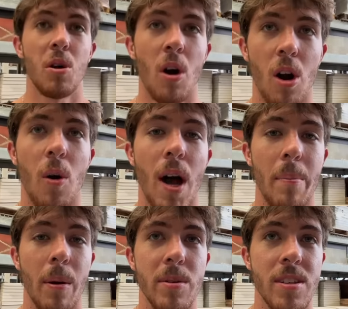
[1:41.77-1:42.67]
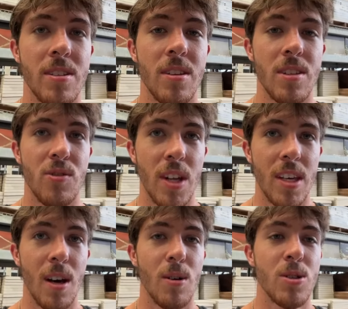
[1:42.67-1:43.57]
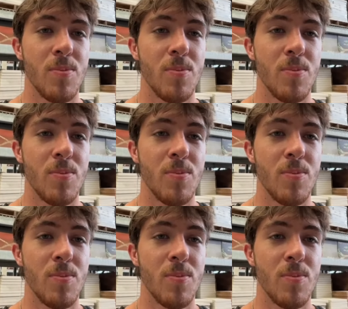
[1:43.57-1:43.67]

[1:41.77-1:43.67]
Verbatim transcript: ROI purposes on these videos.